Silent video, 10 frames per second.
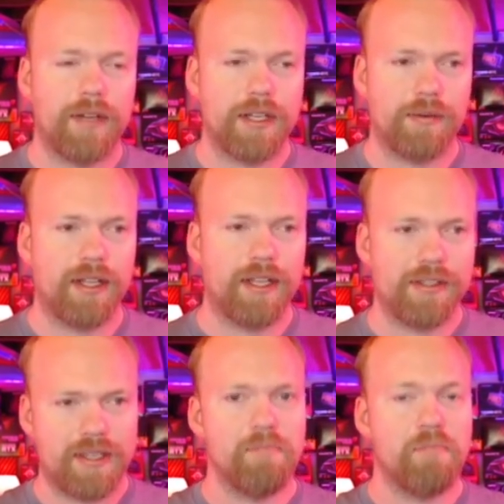as well as
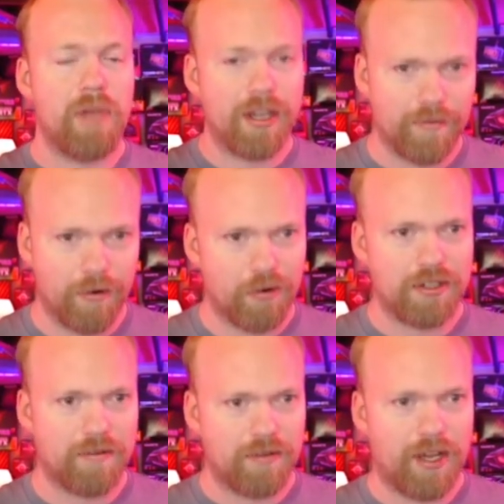the beta
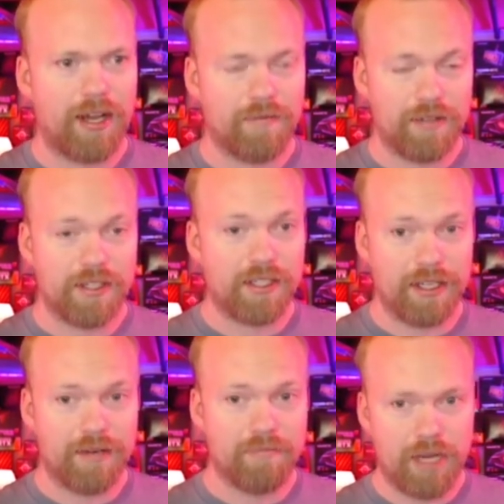version of Hive, just to
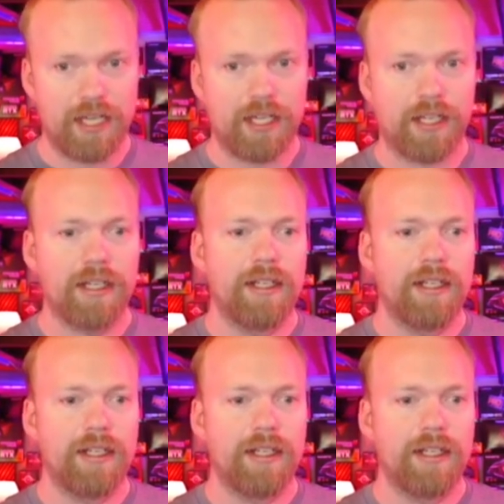get it mining.